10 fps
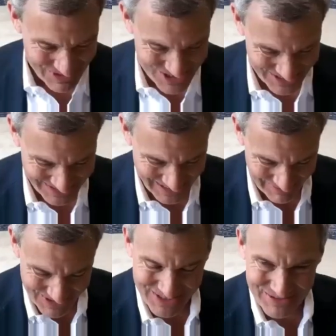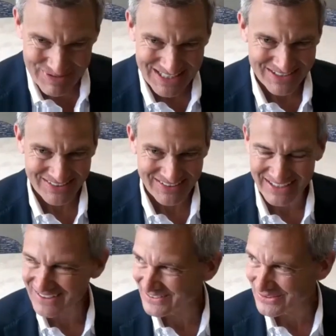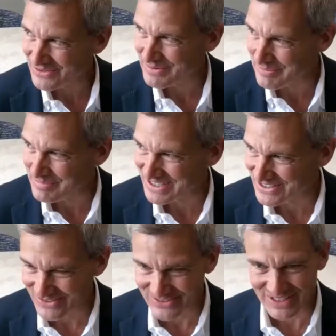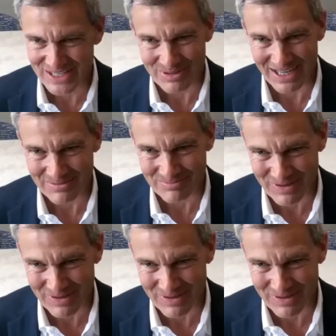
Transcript: I appreciate the opportunity to be here. I don't know if I'm a big deal or not, but